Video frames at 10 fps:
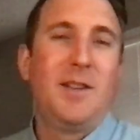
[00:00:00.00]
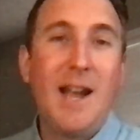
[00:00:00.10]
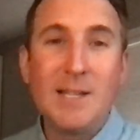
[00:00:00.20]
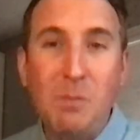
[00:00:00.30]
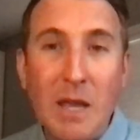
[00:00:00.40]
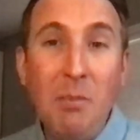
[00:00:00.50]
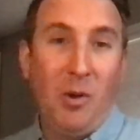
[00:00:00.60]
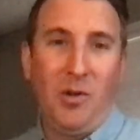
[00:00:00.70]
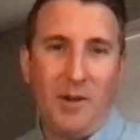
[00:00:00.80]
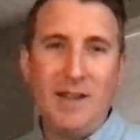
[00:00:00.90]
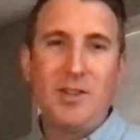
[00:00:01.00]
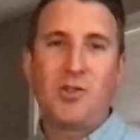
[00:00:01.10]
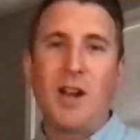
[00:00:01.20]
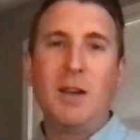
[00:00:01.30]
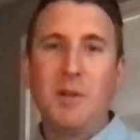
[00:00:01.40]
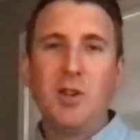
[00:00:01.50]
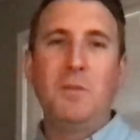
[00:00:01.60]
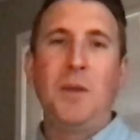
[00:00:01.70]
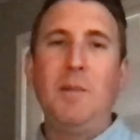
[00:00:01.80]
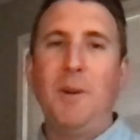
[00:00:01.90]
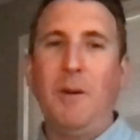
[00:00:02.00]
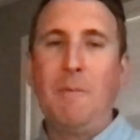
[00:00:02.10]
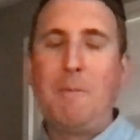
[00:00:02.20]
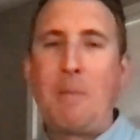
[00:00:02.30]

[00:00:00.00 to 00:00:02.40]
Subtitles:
nice people, right? They're trying to be good people.